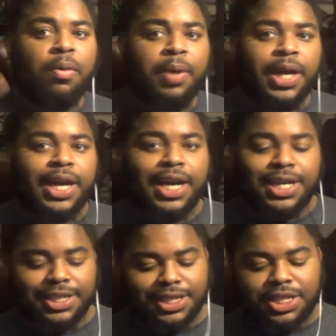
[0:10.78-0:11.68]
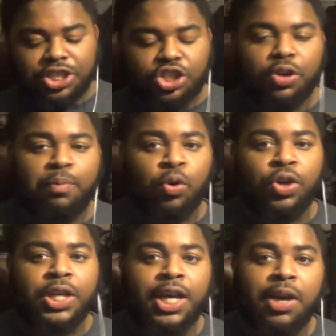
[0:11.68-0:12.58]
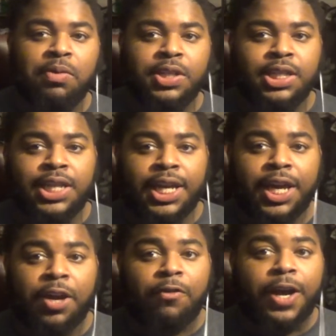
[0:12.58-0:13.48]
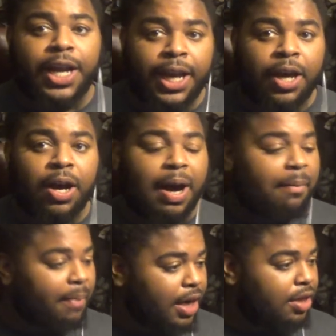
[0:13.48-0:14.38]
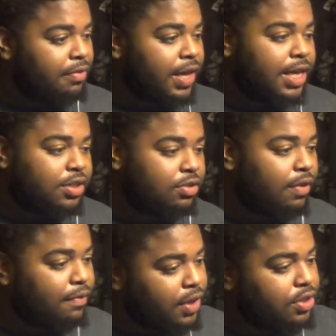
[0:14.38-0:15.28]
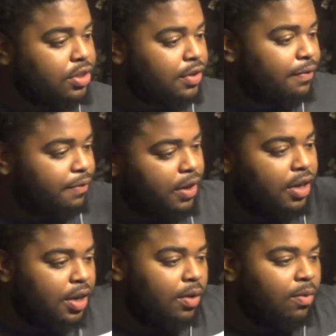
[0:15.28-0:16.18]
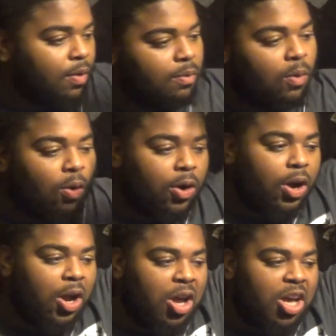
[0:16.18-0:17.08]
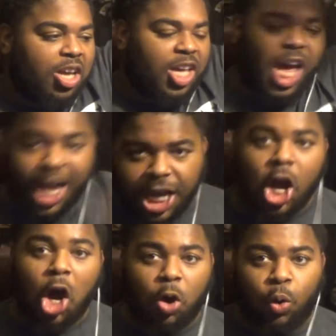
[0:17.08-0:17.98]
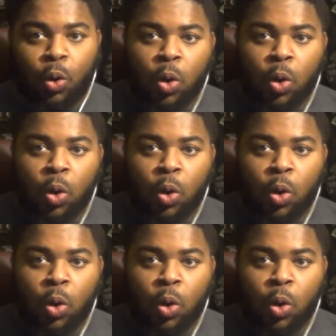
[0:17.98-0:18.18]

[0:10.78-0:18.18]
Hey guys, it's your boy Deion What's You Thinking. And right now, I'm about to be head to Avengers Infinity War KO.